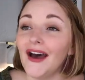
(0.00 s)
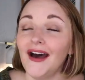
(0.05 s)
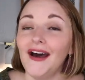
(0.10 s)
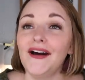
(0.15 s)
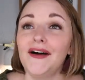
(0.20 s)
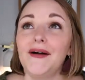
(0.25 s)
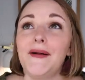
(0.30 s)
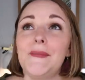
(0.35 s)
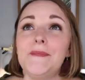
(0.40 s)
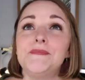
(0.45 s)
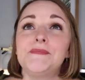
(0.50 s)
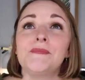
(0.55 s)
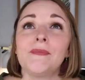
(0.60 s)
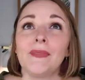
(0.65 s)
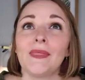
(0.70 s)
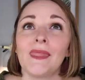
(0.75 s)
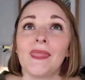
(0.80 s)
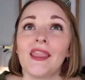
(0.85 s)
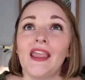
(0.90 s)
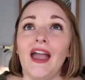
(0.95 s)
I
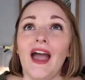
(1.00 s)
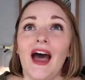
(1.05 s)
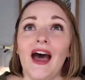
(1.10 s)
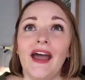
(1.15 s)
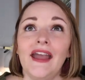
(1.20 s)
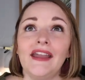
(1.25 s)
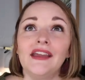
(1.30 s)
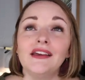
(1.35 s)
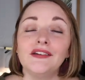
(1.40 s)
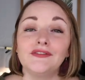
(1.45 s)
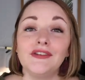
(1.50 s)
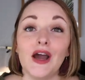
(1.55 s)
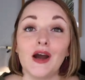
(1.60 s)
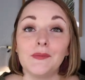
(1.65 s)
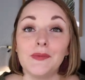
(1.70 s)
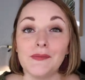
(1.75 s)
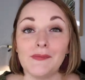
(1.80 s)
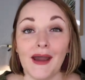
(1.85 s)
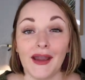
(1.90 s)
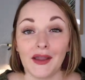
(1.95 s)
have now
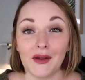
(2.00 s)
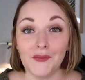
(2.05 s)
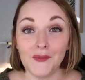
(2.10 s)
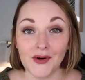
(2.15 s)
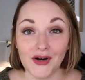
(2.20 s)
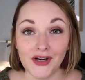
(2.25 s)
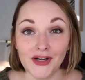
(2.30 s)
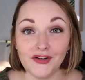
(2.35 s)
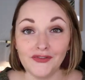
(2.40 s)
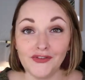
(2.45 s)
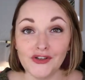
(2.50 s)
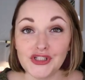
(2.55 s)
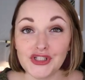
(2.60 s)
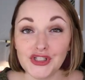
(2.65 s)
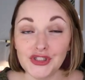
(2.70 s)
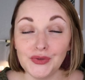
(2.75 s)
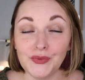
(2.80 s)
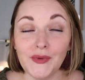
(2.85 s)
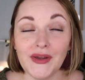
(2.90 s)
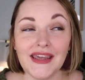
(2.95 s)
been back at work for
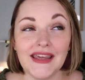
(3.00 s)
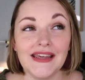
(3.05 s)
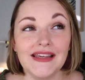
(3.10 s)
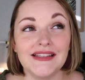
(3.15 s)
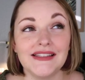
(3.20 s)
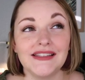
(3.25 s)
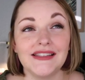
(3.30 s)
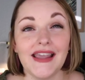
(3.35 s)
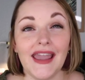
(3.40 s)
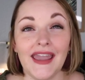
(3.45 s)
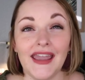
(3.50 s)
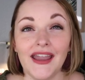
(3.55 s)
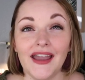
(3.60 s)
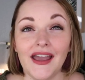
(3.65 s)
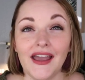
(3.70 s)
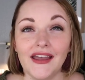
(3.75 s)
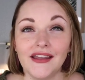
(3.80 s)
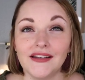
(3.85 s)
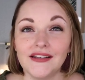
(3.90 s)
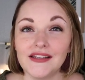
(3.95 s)
2 weeks,
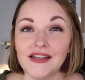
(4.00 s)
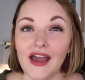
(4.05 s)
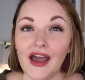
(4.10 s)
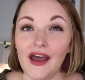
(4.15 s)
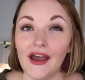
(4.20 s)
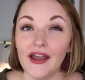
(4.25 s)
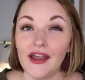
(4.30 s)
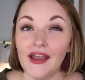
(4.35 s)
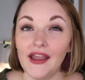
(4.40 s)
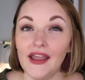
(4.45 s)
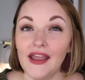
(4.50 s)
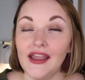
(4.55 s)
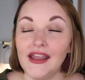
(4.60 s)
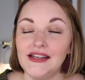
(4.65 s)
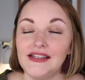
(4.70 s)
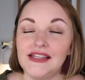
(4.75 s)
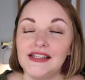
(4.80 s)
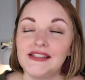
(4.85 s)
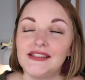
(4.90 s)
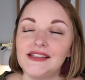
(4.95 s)
and
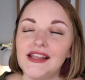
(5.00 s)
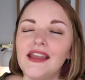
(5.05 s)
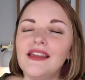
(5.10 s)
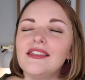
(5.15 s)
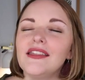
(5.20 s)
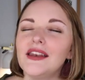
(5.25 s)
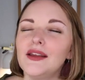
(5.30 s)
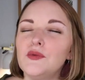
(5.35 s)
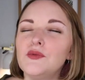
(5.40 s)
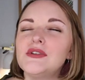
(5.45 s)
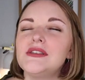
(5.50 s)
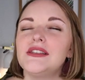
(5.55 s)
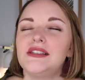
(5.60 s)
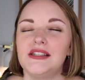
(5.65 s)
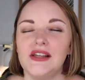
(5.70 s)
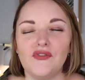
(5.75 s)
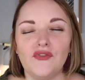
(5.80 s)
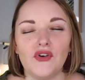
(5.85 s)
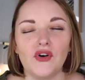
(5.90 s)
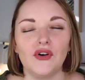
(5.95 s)
to say that it was
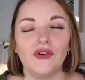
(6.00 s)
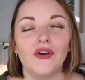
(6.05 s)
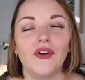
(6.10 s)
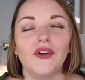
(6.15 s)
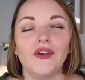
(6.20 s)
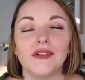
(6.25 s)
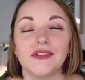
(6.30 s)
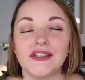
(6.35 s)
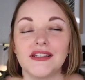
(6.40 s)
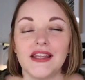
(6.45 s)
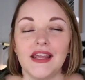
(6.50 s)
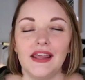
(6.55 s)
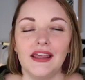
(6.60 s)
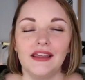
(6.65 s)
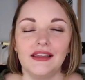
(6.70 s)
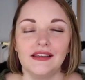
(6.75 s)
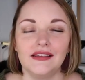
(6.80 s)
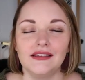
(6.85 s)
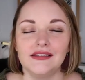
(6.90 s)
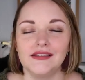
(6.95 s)
difficult
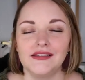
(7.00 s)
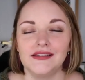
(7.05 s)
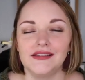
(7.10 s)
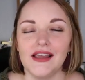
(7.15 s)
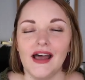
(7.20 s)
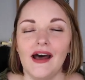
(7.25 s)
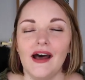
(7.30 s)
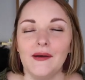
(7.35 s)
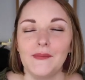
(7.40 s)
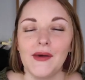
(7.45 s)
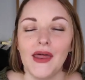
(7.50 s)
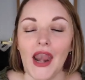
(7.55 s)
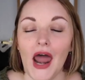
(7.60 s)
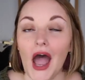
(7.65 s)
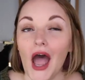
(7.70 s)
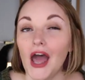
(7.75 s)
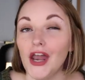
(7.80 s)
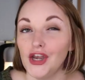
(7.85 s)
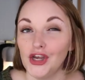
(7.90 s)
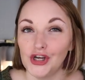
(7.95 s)
is an
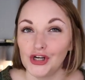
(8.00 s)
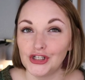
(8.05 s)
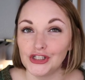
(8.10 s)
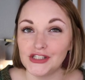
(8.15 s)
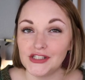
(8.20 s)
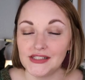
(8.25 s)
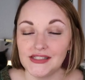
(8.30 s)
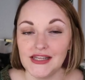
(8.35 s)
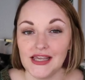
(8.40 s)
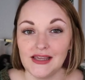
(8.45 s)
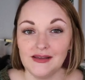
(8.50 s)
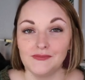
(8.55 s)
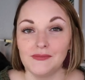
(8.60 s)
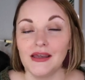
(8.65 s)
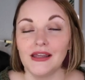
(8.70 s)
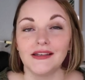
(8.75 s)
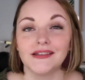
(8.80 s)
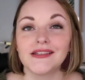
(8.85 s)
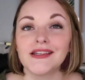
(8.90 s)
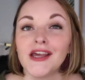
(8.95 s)

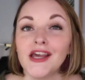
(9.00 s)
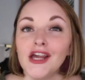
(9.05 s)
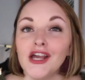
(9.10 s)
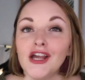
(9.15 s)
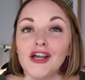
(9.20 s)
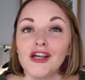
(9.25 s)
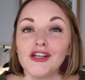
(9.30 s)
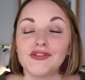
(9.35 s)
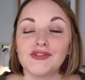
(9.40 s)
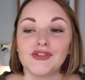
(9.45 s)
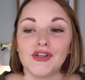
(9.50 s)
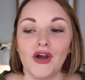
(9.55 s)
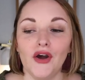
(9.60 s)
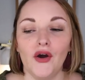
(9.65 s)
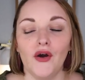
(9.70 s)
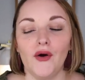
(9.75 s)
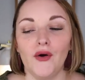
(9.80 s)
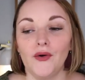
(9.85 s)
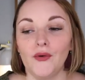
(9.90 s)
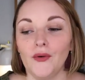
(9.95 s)
understatement.
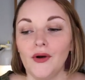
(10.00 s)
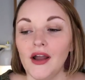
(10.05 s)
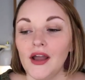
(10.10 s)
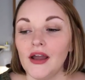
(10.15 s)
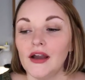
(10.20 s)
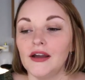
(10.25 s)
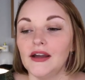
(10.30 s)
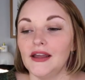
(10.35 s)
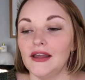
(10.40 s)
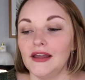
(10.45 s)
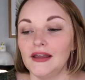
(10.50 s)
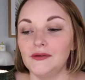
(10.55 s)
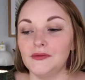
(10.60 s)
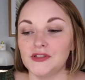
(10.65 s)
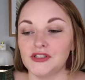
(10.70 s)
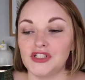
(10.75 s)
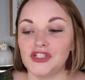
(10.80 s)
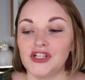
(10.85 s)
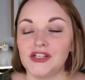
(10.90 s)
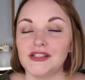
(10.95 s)
So it
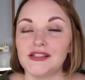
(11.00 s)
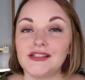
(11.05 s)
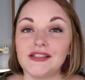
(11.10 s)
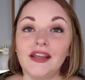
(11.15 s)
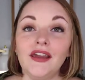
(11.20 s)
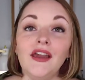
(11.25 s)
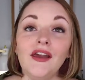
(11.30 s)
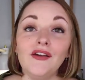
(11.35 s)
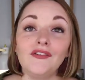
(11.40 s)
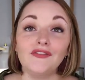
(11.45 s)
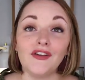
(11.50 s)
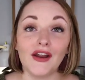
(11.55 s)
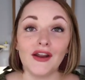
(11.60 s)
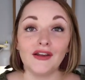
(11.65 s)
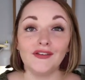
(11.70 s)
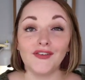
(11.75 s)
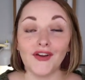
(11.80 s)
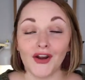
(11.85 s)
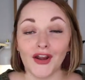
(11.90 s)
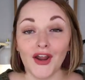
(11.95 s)
was just
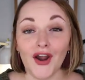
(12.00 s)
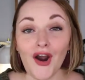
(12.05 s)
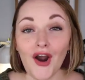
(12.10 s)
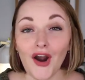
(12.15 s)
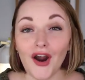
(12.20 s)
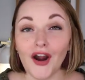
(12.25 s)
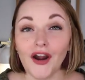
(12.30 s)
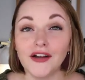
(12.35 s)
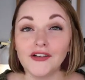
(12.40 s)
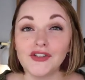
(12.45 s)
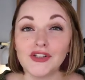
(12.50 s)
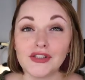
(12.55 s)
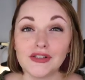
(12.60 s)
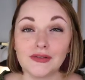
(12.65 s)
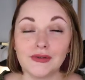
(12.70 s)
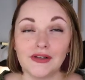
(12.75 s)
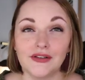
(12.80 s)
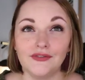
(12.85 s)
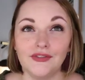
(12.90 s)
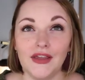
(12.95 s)
very, very hard to
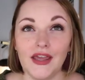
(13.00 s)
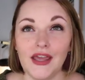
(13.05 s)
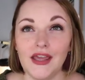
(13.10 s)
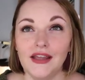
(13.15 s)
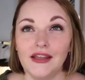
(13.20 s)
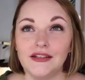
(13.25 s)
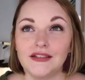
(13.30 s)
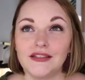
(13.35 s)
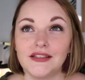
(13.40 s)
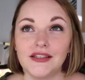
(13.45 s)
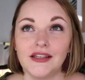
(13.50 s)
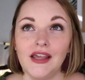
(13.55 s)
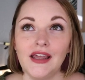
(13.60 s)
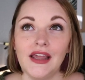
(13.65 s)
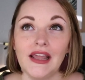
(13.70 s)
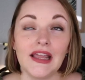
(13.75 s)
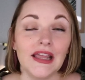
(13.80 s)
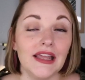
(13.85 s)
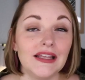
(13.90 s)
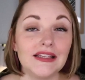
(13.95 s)
sort of get
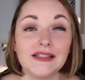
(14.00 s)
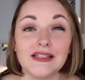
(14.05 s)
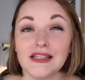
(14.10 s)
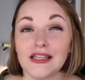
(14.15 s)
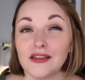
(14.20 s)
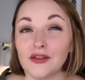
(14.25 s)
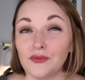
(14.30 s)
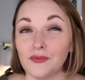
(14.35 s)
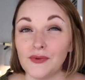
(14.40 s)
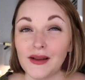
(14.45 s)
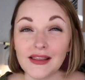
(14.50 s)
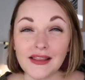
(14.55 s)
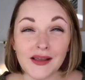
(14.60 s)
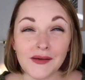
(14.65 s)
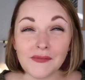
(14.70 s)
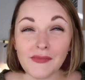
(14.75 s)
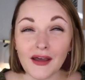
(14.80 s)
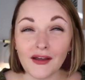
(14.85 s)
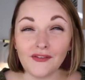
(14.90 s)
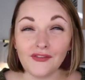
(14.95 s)
into the
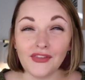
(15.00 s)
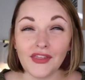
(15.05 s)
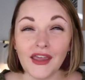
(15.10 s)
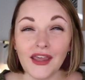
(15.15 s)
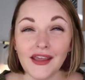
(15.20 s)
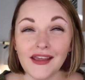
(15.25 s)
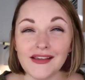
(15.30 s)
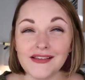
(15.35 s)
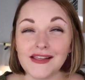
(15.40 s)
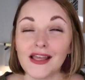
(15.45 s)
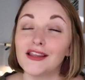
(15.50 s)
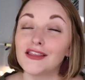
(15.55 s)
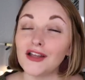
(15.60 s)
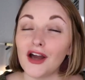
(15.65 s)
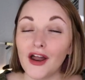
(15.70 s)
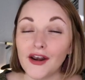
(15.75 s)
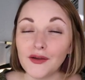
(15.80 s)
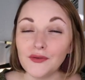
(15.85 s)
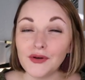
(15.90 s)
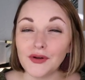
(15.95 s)
rhythm of things. I
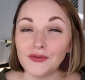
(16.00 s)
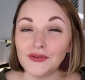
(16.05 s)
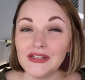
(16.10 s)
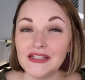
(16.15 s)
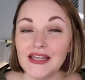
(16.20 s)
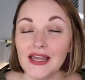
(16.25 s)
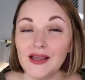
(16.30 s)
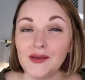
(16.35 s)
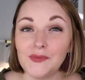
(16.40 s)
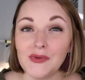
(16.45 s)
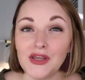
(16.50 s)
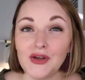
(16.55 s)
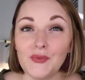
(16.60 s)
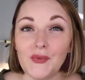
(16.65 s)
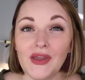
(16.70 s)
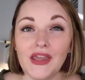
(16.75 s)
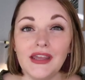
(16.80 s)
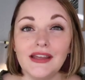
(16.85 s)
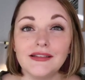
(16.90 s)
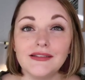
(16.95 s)
thought it would only take me a
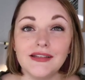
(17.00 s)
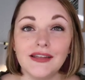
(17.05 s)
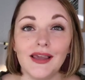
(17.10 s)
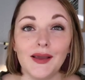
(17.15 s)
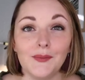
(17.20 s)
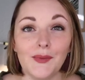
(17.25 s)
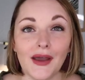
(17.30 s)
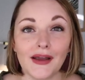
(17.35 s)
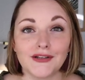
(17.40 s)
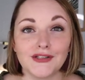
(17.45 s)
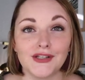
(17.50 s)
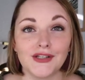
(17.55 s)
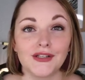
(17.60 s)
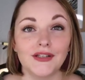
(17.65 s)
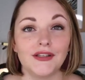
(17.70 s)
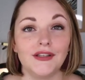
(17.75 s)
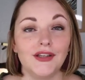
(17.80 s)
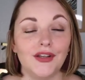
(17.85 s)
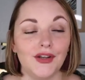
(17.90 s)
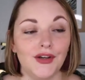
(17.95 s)
week to get back
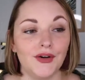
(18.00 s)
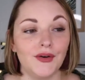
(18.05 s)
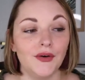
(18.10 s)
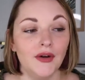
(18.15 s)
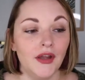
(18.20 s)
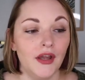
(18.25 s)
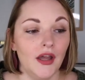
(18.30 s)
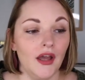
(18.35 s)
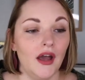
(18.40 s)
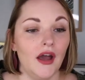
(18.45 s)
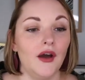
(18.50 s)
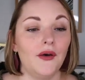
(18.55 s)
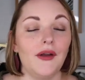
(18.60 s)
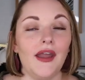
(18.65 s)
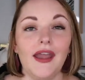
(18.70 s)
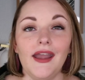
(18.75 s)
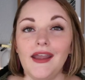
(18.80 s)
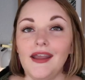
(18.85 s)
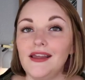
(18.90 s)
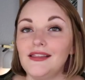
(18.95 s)
to, you know,
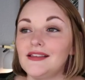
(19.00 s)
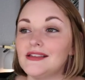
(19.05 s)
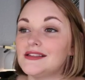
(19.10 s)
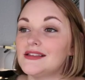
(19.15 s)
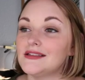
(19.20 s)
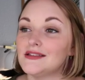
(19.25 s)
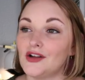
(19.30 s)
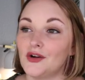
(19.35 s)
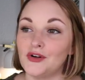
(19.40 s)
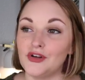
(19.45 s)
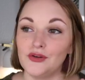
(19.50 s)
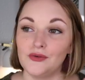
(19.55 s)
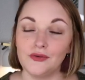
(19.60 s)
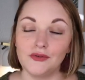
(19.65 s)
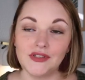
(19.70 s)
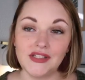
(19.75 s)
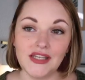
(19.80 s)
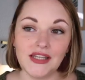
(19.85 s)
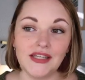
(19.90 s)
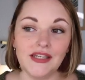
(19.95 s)
okay, this is our new
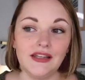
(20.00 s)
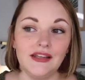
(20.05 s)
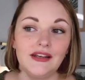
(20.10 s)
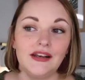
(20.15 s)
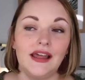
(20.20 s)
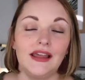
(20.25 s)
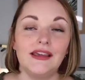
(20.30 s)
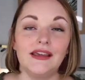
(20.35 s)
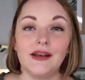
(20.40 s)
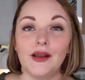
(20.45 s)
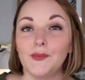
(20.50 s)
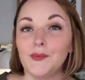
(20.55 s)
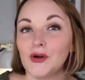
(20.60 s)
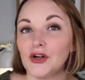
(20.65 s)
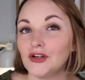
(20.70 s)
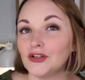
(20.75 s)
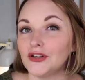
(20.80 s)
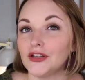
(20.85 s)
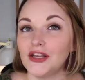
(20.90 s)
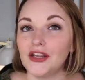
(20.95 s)
routine. I get up
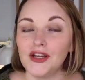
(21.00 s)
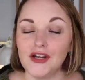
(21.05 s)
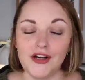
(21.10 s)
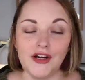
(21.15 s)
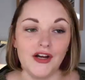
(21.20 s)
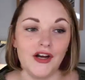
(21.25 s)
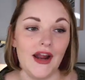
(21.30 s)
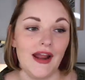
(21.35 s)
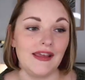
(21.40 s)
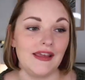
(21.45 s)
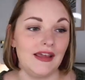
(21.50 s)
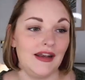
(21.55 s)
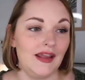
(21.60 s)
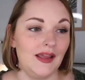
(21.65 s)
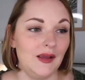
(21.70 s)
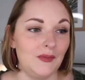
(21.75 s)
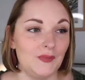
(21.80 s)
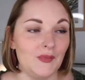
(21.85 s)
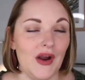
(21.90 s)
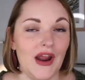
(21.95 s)
earlier, I get
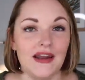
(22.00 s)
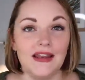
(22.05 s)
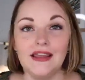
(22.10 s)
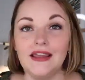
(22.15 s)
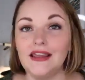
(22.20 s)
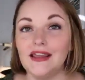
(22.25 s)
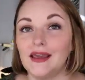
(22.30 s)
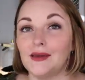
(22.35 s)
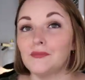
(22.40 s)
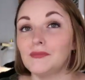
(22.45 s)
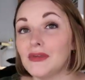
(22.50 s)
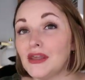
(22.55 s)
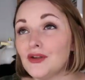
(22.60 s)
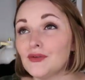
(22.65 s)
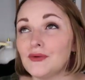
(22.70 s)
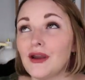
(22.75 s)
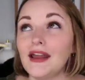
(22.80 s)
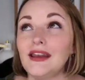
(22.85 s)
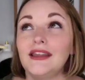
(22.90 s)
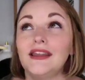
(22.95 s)
him ready, get me
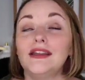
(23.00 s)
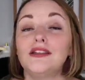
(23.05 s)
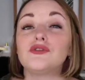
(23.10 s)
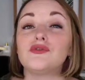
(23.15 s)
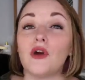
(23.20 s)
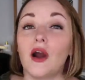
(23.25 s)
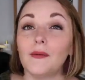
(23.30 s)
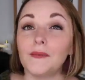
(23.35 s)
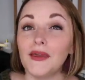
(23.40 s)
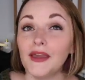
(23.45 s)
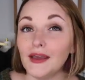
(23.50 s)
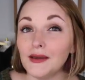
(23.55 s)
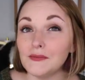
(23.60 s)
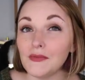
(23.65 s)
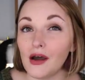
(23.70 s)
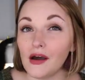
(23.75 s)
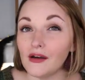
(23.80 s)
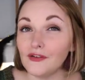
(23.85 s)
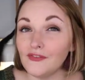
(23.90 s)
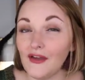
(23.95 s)
ready, drop him
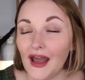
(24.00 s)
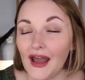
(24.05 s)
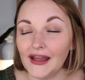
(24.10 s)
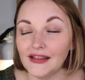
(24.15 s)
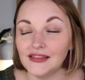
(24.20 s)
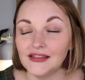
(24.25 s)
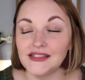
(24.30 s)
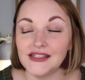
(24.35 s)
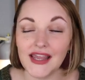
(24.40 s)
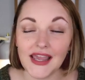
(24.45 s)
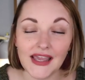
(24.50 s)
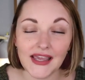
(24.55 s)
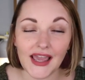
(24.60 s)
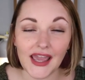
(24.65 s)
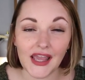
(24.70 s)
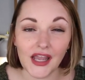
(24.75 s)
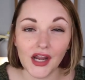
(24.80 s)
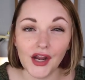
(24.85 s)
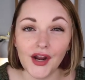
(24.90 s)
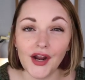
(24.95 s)
off at the
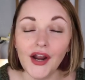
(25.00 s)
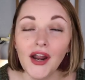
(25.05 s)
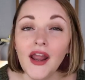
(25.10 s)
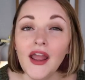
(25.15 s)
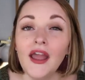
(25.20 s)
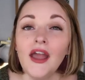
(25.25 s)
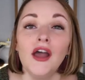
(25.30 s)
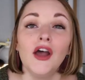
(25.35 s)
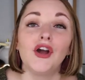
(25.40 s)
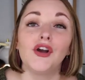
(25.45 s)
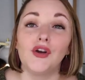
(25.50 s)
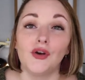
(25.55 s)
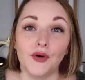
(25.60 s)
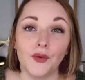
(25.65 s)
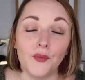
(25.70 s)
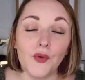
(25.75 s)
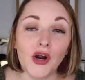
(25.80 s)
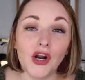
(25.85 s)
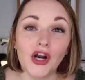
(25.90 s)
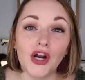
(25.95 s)
daycare, go to
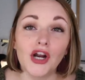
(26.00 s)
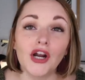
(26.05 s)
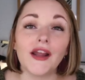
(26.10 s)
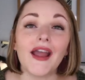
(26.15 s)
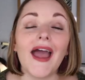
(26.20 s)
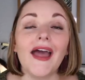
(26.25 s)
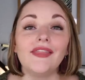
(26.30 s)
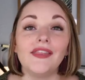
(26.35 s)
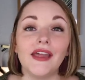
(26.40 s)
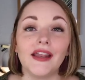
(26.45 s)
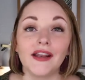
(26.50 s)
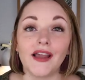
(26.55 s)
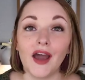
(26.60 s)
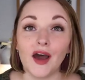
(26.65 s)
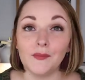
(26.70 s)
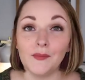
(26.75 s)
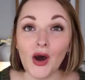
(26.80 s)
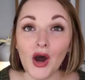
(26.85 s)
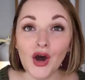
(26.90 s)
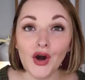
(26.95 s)
work, and then
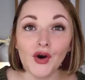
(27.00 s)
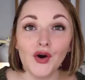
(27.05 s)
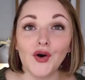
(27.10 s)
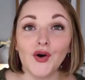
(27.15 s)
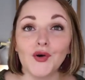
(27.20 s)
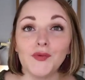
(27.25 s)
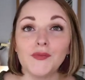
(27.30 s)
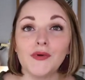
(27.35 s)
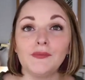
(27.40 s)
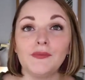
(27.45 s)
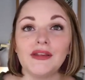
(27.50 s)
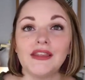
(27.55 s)
come home.